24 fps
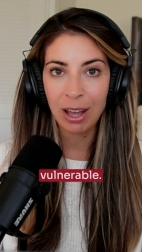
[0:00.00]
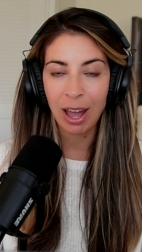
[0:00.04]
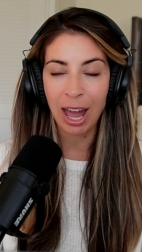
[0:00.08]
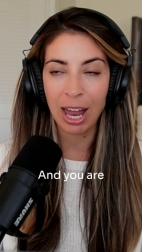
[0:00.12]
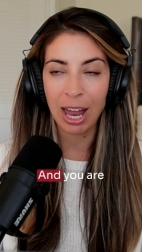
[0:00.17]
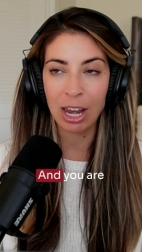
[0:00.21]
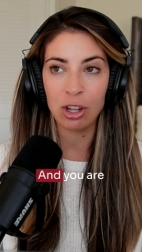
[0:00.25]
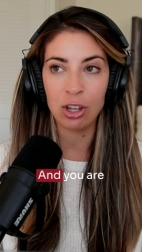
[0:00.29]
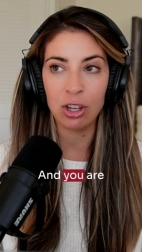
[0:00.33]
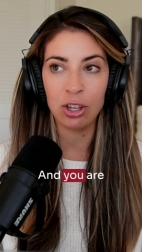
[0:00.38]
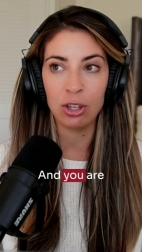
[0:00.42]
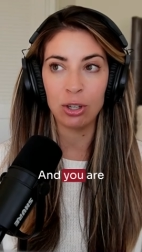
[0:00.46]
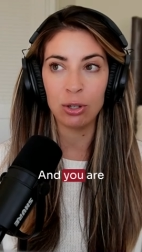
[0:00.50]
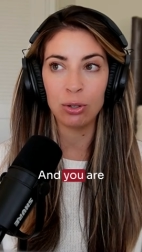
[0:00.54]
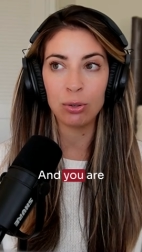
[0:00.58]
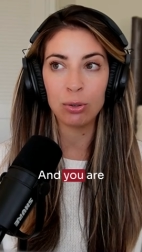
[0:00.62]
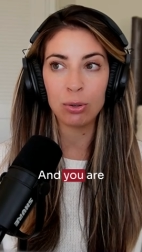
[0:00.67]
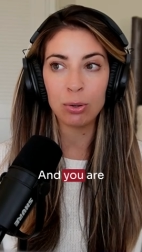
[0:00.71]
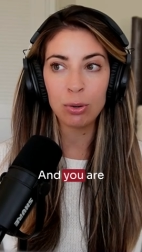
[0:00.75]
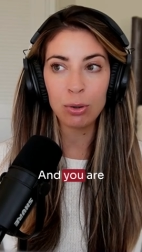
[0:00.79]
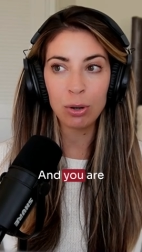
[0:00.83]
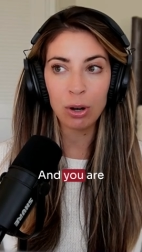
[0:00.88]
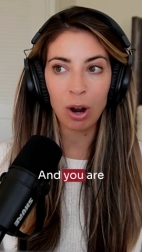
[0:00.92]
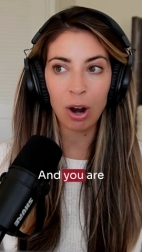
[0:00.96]
and
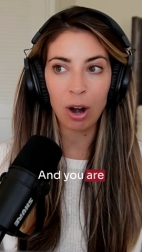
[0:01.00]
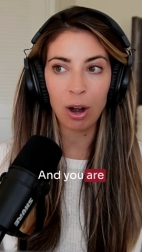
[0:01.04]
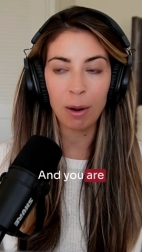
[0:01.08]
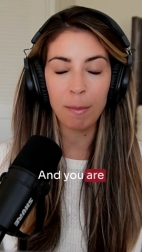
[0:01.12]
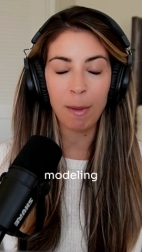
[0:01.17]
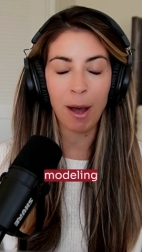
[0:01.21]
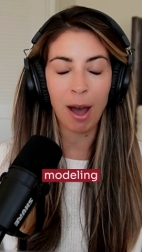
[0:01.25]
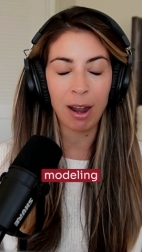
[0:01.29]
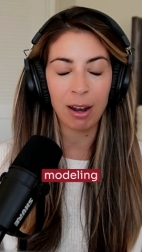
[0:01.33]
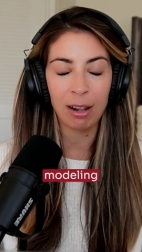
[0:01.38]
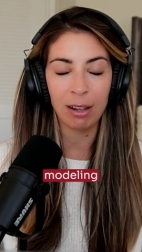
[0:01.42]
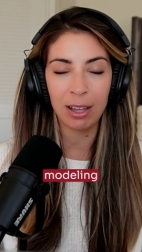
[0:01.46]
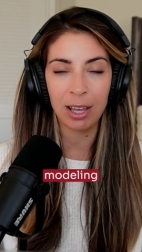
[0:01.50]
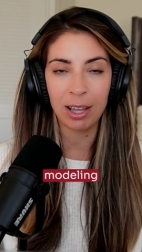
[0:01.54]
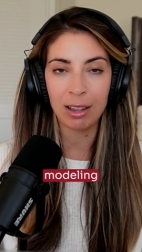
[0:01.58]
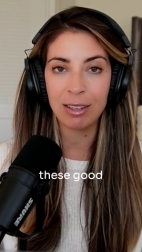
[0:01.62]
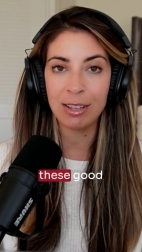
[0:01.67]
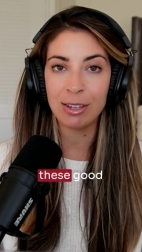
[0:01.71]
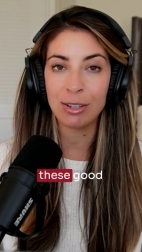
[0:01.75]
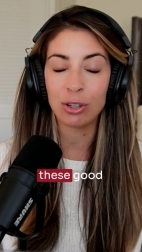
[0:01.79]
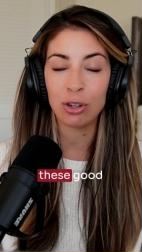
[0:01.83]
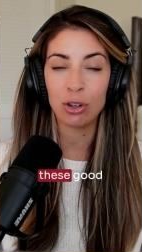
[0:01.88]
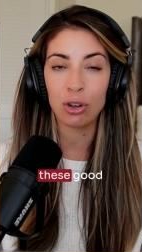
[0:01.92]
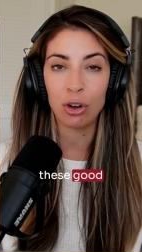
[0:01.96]
you are modeling
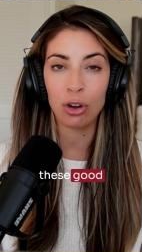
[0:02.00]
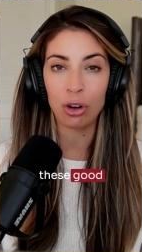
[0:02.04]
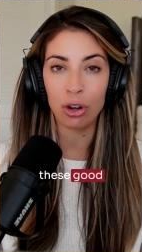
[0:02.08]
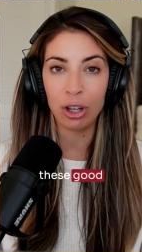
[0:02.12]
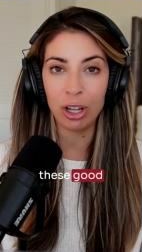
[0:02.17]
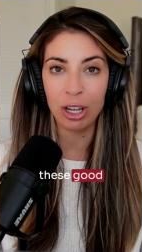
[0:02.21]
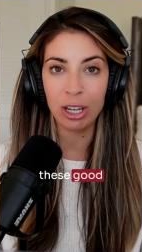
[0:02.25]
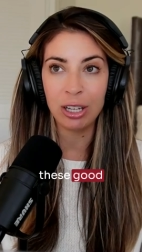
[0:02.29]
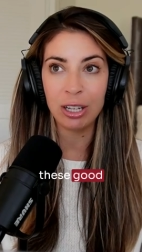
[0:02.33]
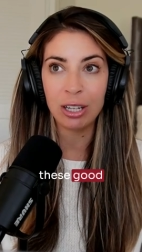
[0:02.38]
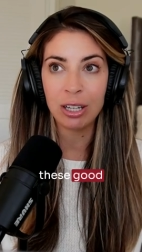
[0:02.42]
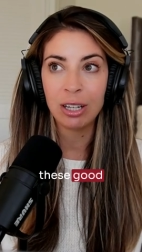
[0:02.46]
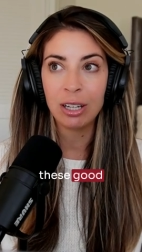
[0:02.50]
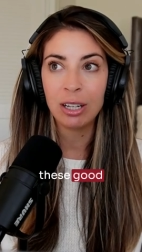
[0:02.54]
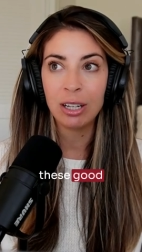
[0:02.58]
these good